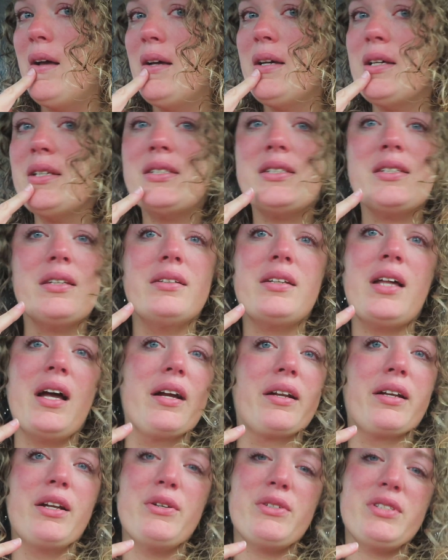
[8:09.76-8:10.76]
It's a
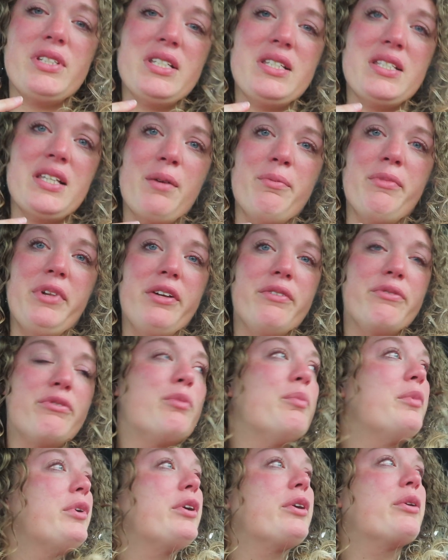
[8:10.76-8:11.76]
diagnosis I'm not
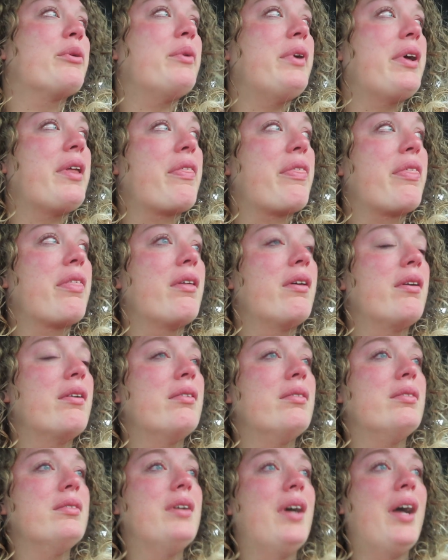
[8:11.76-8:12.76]
familiar with.
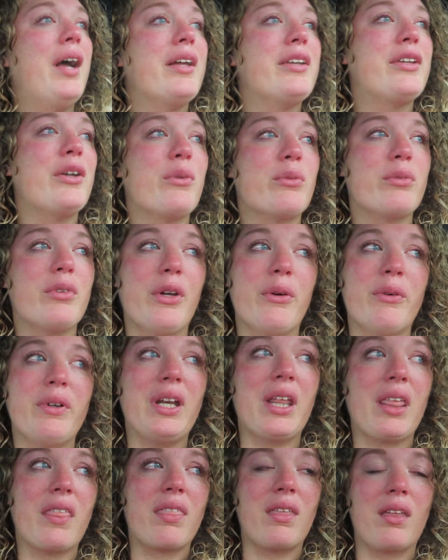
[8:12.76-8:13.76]
I don't know
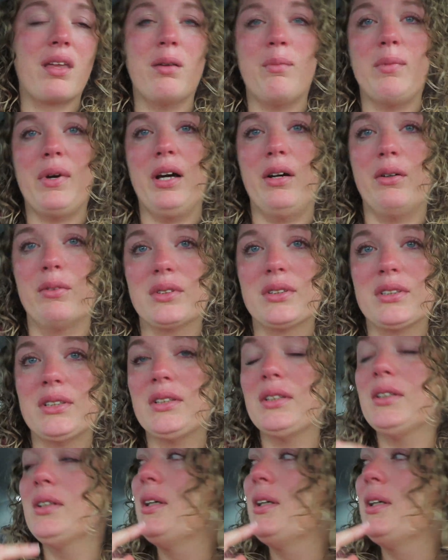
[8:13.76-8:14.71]
anything about.